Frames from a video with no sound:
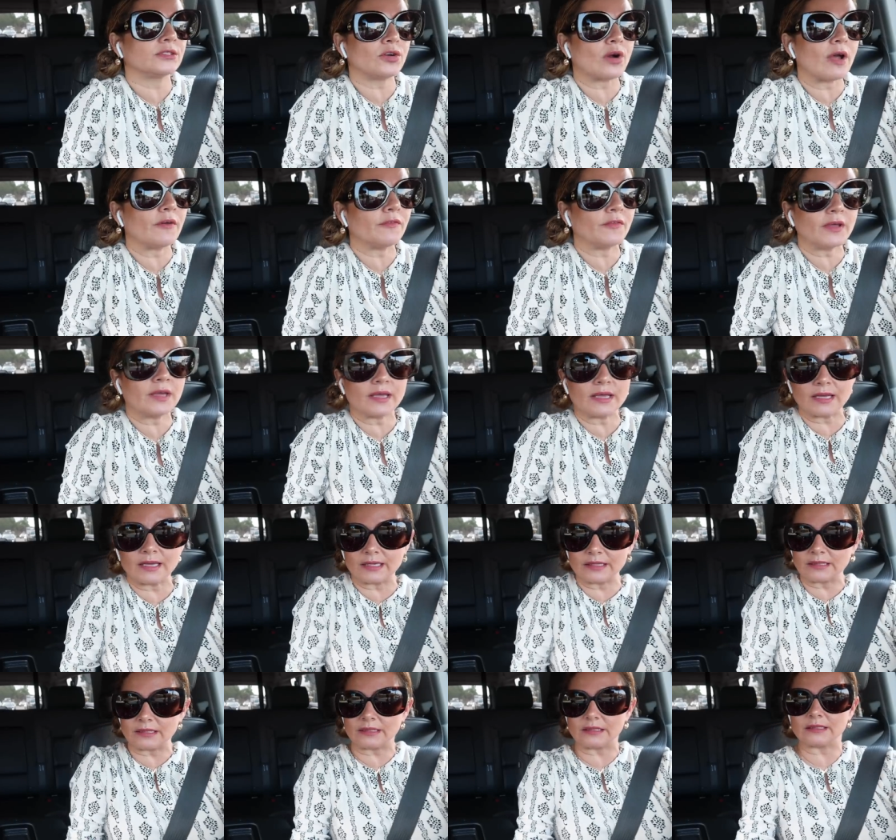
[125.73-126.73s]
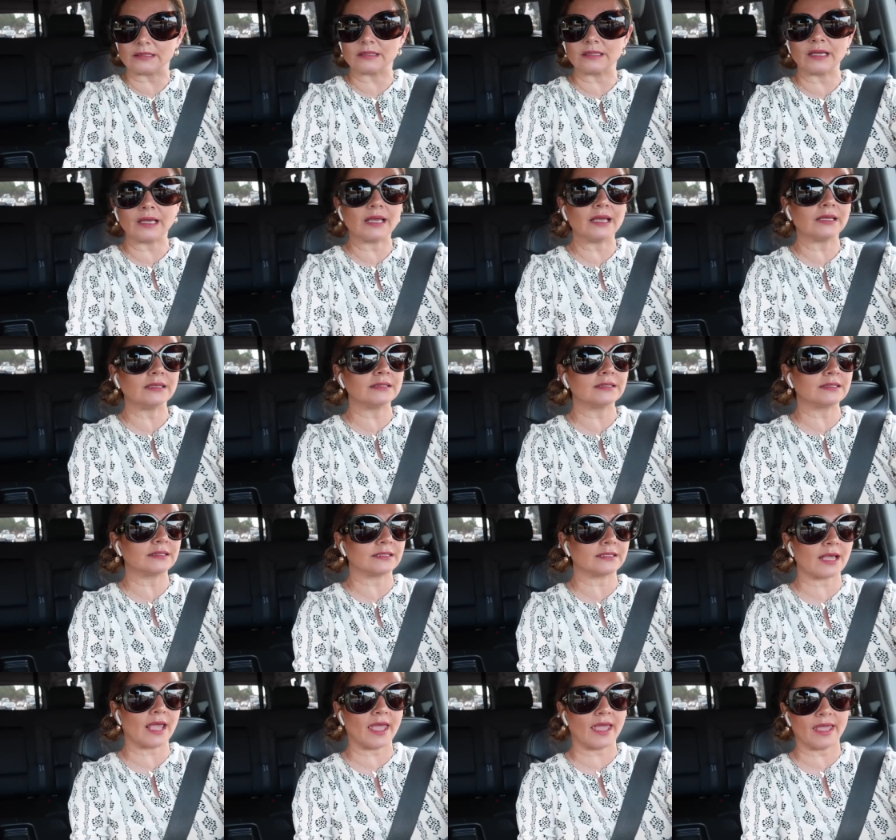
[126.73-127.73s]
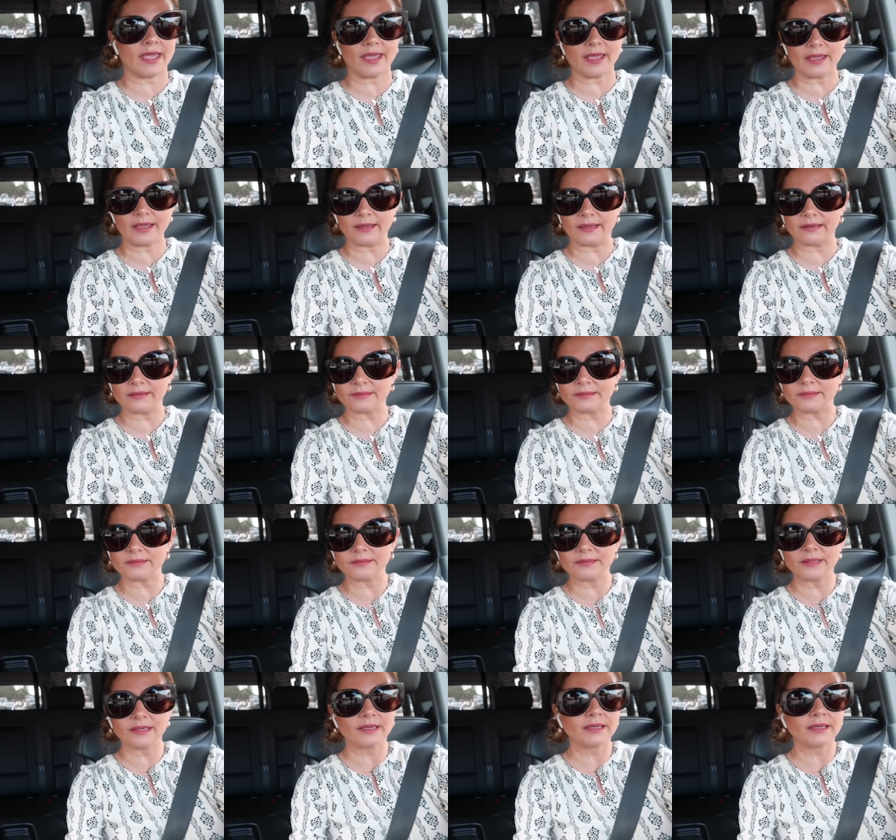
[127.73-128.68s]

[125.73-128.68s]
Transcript: traffic is insane.